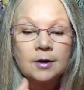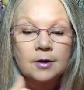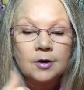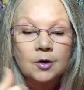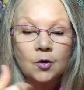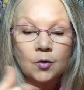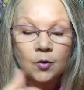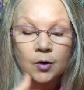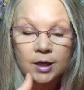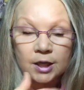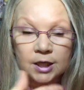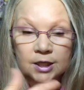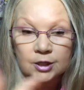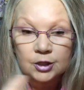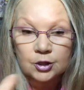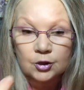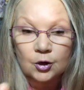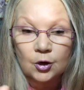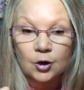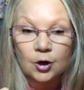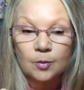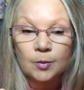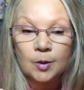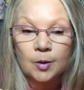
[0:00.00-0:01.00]
going into
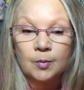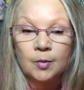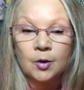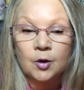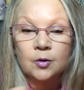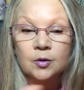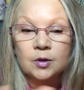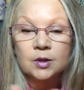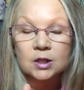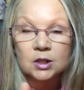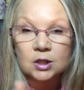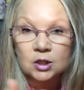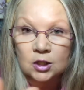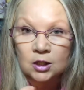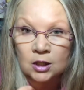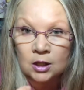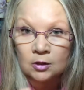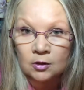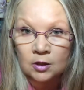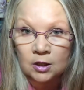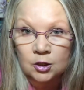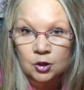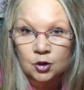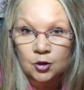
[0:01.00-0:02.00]
hermit mode is going
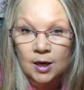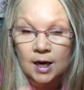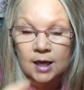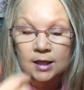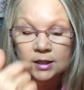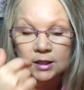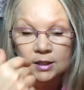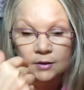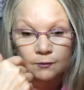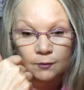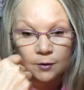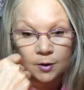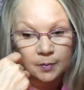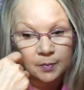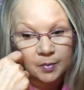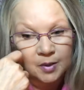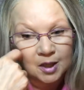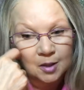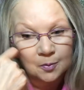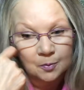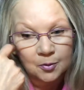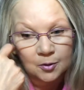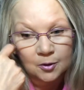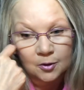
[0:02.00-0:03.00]
to attract different
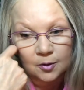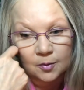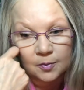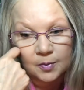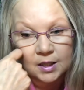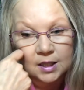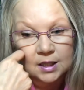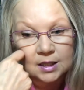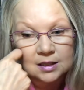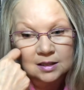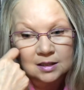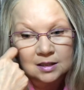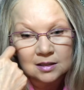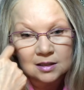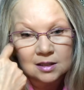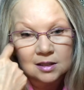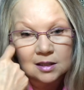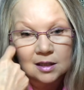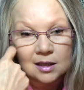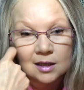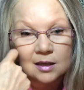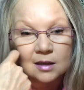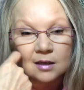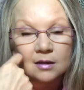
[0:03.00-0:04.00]
people because it's
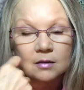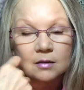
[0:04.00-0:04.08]
like